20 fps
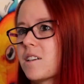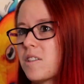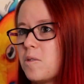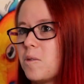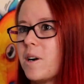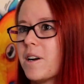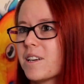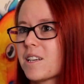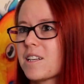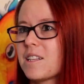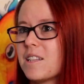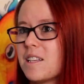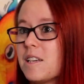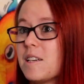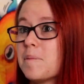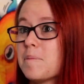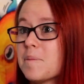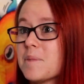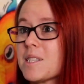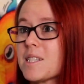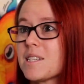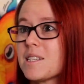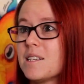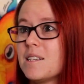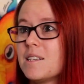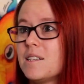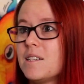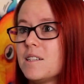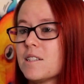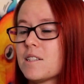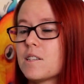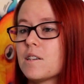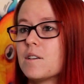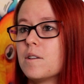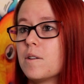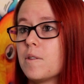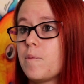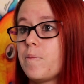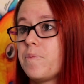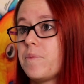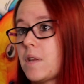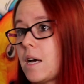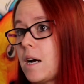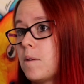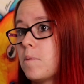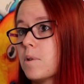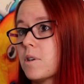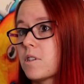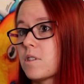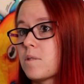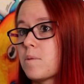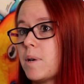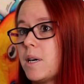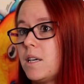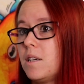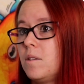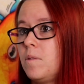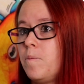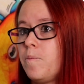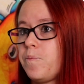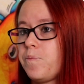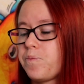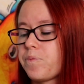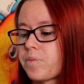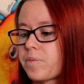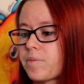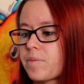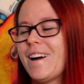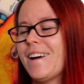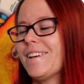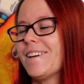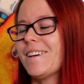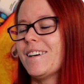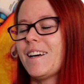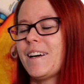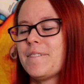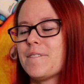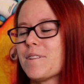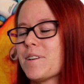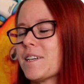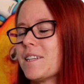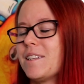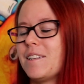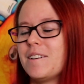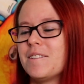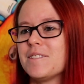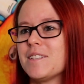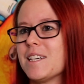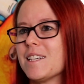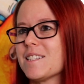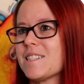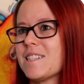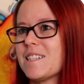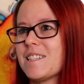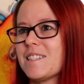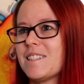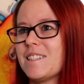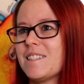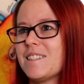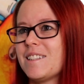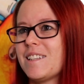aquatic themes, so that works well. I freaking love Destin.